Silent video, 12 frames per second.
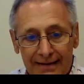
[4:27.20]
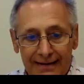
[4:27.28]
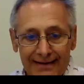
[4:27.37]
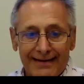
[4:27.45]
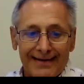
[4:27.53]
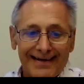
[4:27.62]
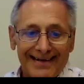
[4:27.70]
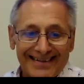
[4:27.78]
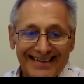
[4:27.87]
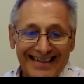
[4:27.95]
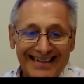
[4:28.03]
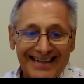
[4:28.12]
Uh,
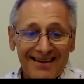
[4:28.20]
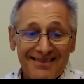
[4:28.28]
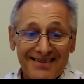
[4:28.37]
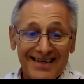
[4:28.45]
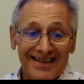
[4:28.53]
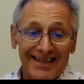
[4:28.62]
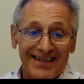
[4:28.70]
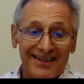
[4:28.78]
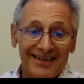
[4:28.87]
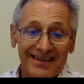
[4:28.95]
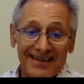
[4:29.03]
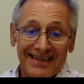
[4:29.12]
another thing
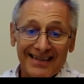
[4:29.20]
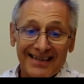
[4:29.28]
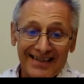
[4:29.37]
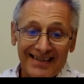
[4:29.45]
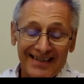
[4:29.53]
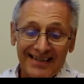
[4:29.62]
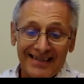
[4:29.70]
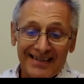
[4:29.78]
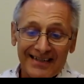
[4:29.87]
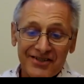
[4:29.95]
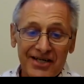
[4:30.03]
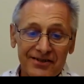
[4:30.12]
in in
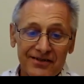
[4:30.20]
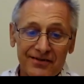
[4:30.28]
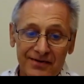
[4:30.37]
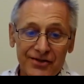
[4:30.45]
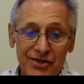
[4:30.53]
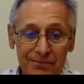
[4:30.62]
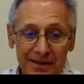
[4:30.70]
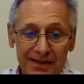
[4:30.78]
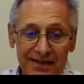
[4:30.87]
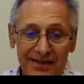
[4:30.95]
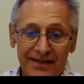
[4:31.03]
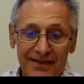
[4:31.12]

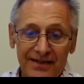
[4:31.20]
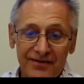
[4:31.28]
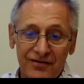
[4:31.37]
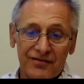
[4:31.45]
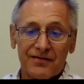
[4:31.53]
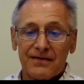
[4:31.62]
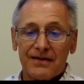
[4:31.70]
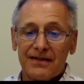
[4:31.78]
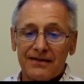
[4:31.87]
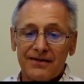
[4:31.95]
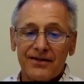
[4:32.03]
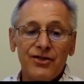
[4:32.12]
GPT is
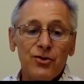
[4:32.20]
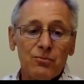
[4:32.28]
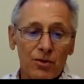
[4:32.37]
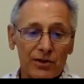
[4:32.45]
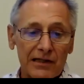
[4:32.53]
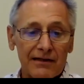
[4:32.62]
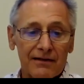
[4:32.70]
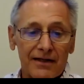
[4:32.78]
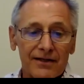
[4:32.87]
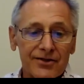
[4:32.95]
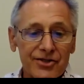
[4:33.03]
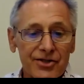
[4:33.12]
uh, the new model,
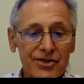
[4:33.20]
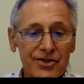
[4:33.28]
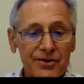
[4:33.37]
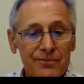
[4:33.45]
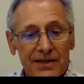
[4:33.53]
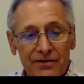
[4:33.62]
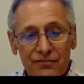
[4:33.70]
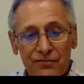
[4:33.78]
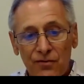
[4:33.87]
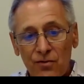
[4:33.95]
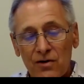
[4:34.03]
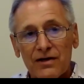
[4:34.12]
uh,
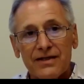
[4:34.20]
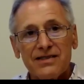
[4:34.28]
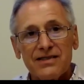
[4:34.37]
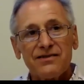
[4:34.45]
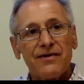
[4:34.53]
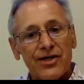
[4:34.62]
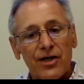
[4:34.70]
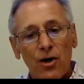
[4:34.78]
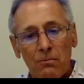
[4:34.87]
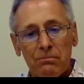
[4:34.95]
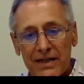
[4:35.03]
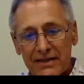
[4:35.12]
GPT-4, is very
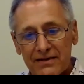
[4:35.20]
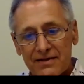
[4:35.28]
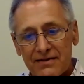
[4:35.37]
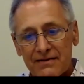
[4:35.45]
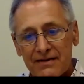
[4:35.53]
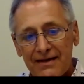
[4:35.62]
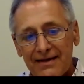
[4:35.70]
complex.